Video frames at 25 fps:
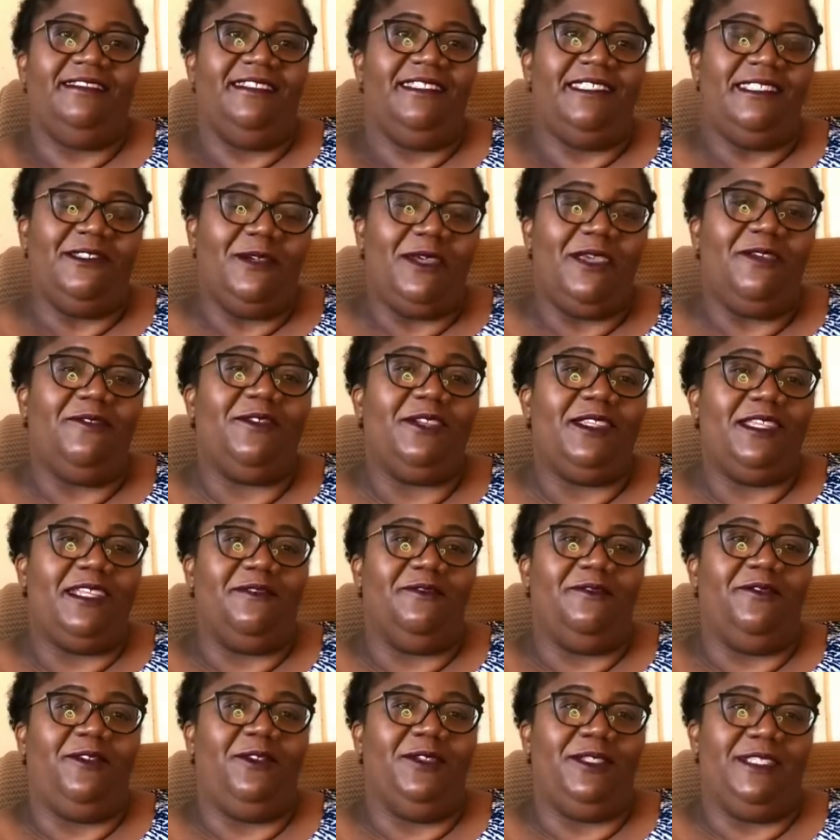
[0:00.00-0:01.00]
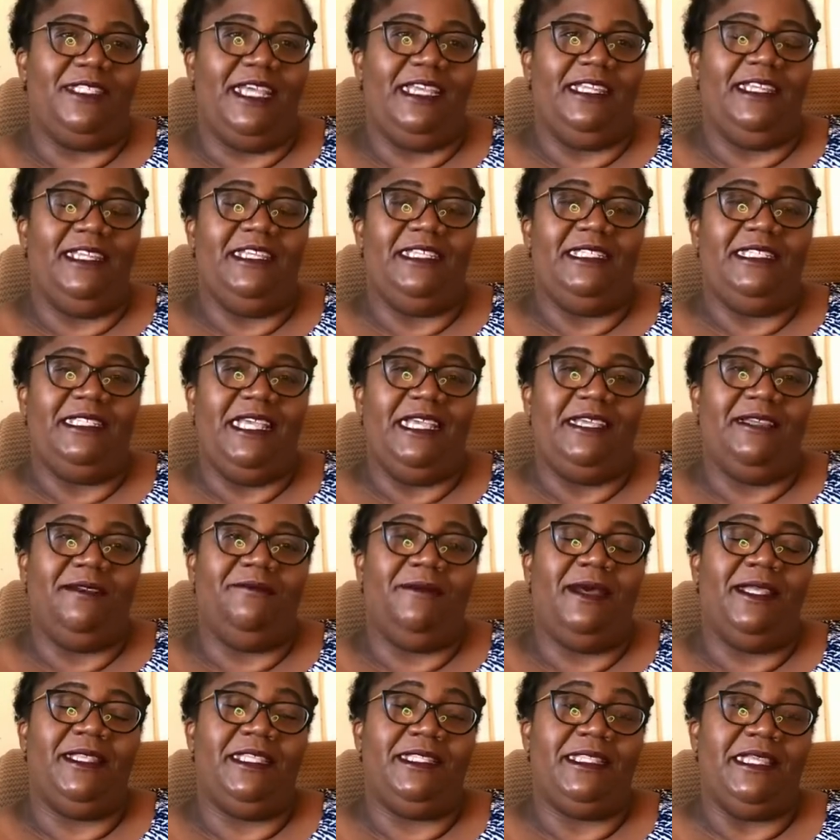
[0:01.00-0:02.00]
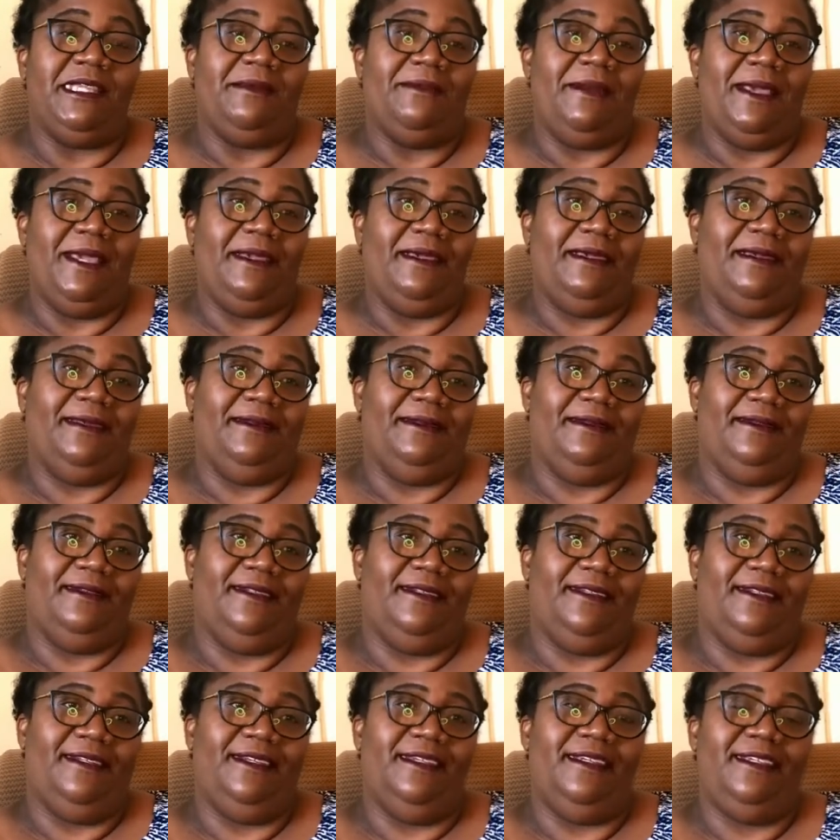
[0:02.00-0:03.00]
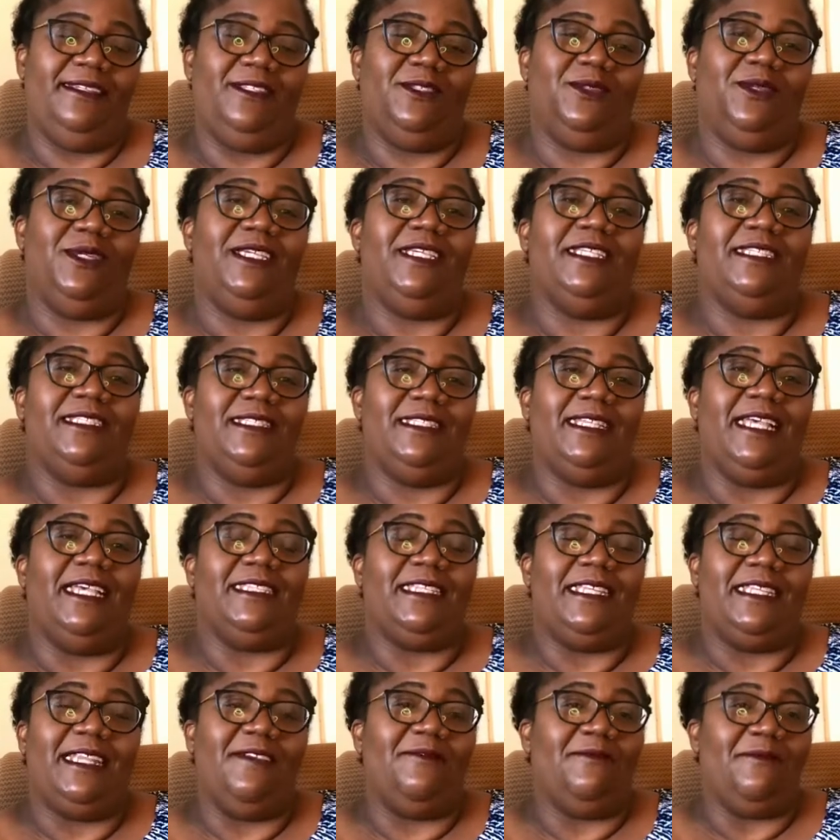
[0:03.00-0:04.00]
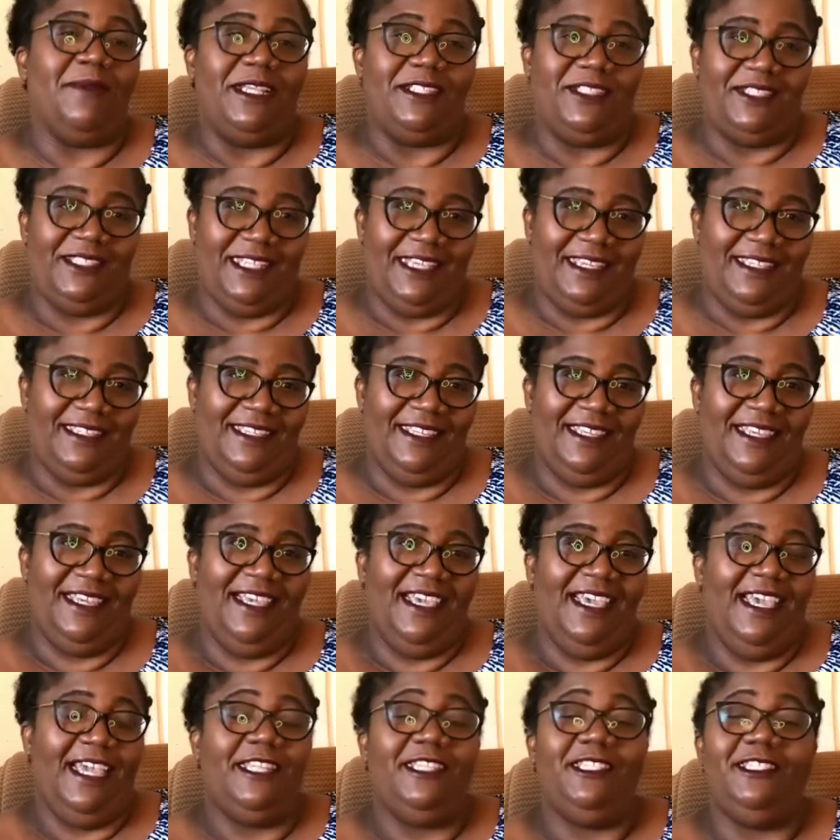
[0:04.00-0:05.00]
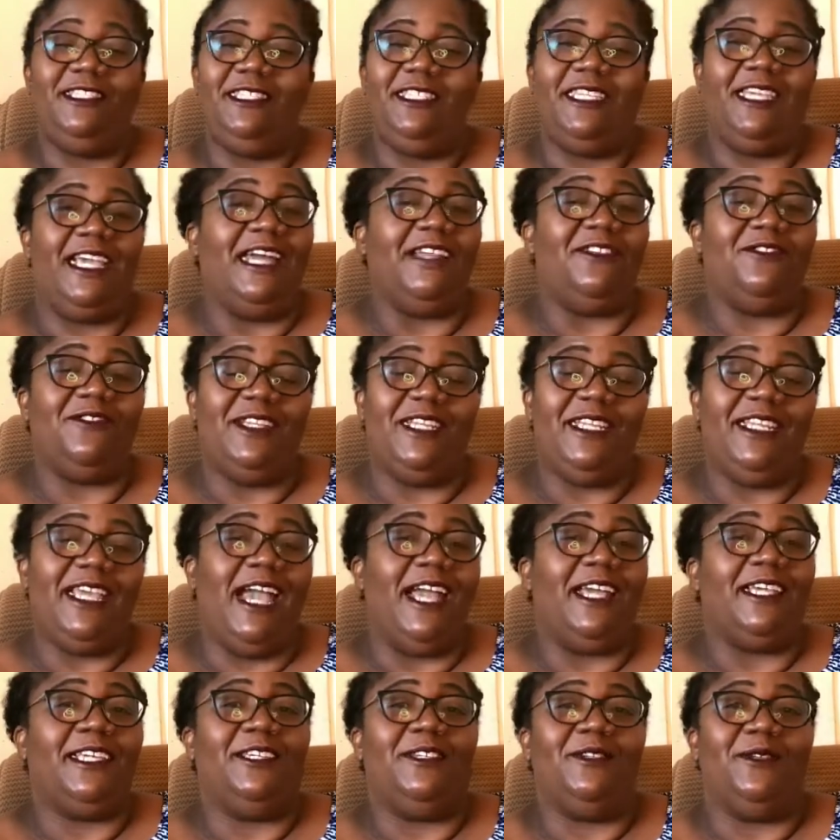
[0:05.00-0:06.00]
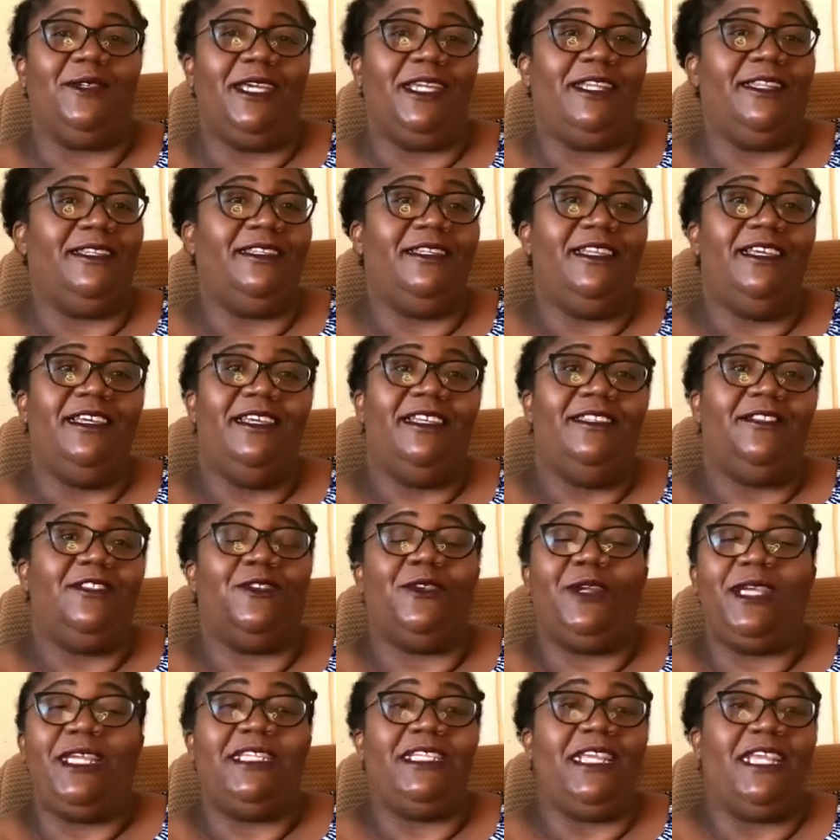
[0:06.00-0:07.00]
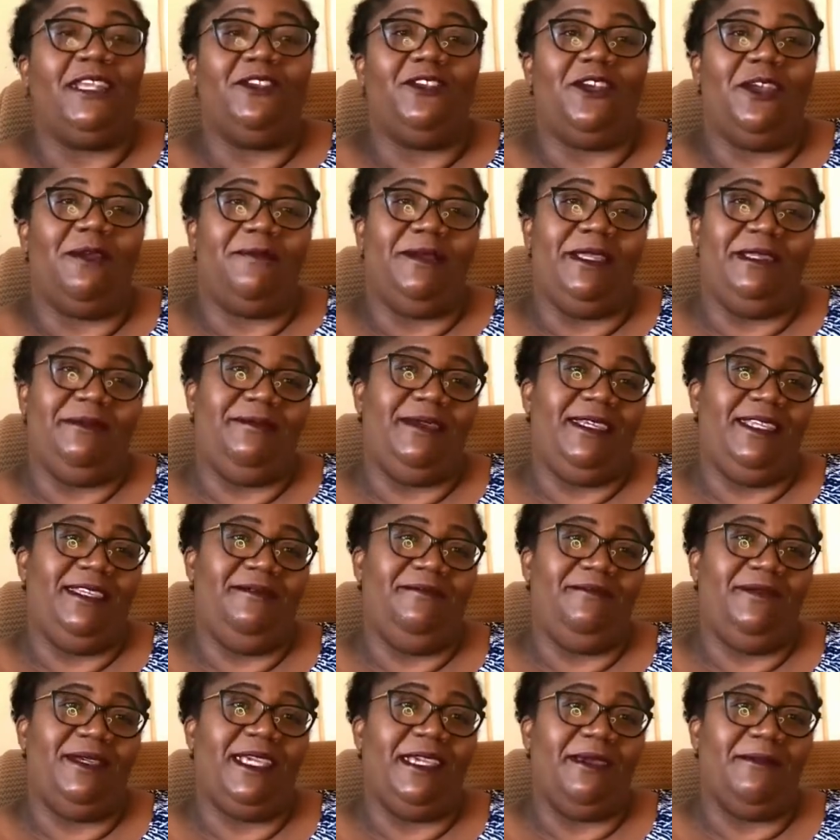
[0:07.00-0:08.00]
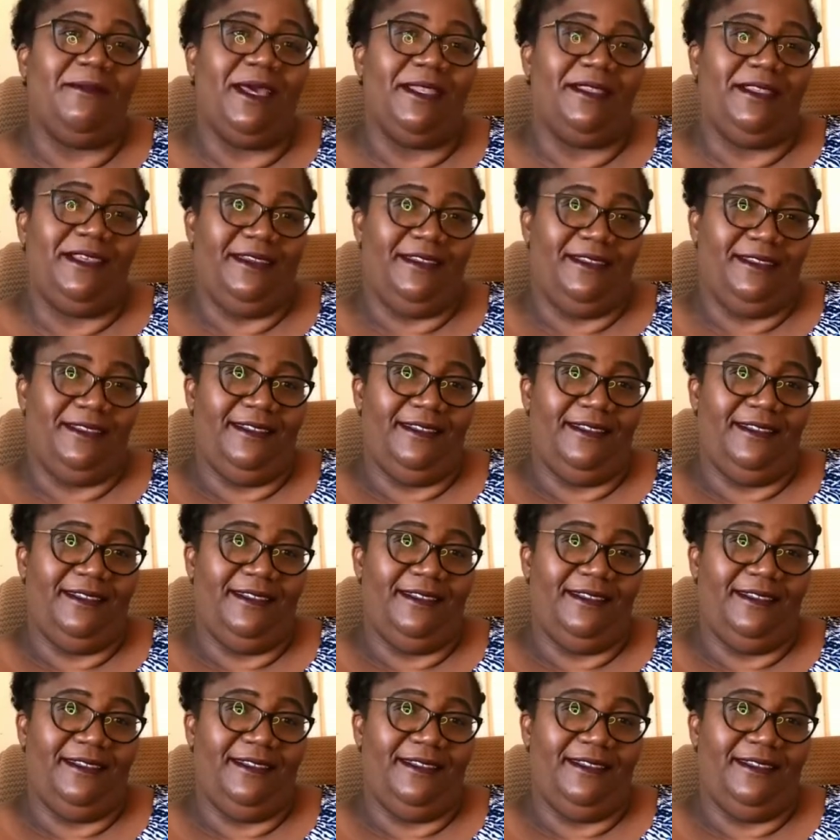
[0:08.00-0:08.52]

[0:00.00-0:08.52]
So everything falls under his mother's handbag. So he doesn't have much say. And he can't really argue and throw a tantrum at me being a mother.